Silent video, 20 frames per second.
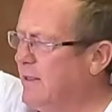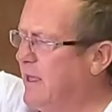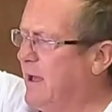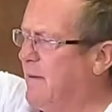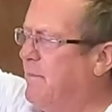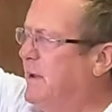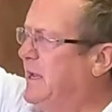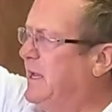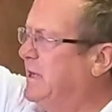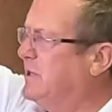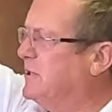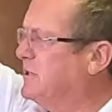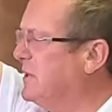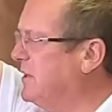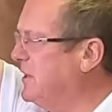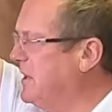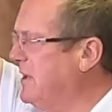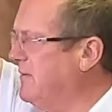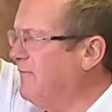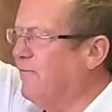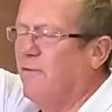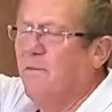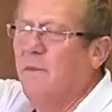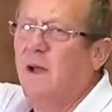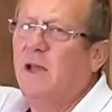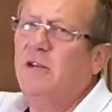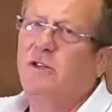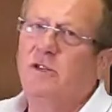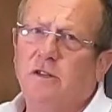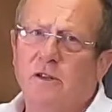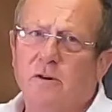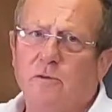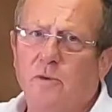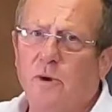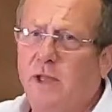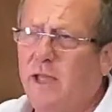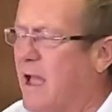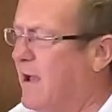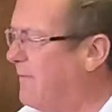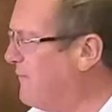That means that the information that
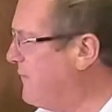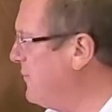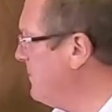we get